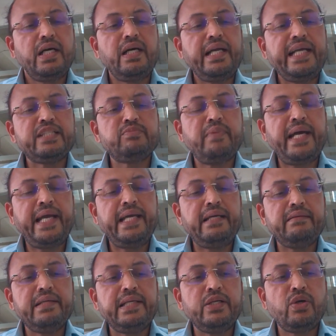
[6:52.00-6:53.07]
Is my
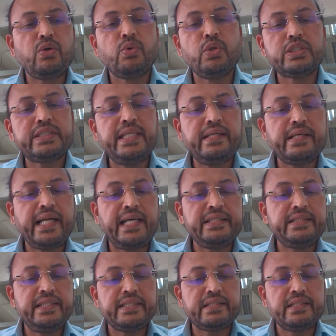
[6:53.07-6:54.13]
goods in
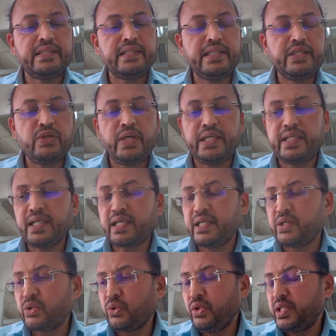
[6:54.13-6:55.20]
transit under
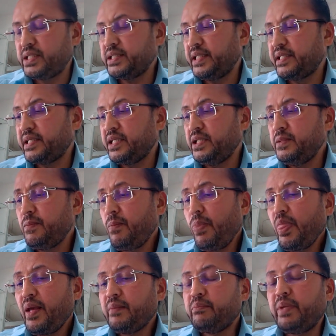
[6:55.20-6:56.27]
control, etc.
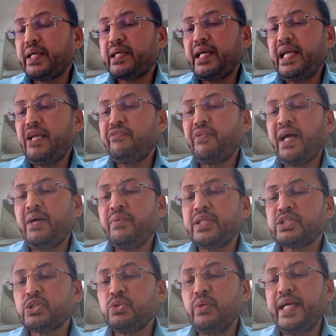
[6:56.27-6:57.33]
But if I
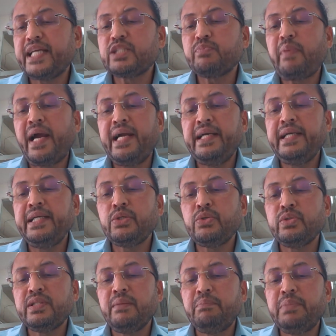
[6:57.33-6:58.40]
was to expand it to
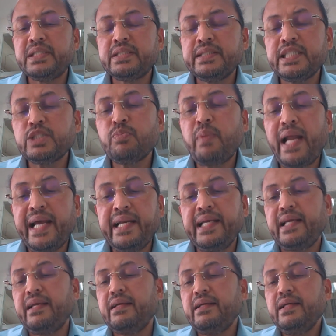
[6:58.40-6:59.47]
the business
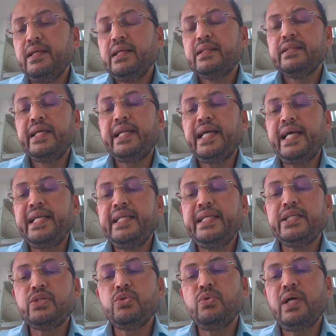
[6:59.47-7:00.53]
planning, then I
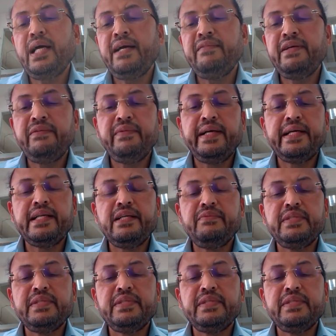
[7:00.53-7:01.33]
need to have inventory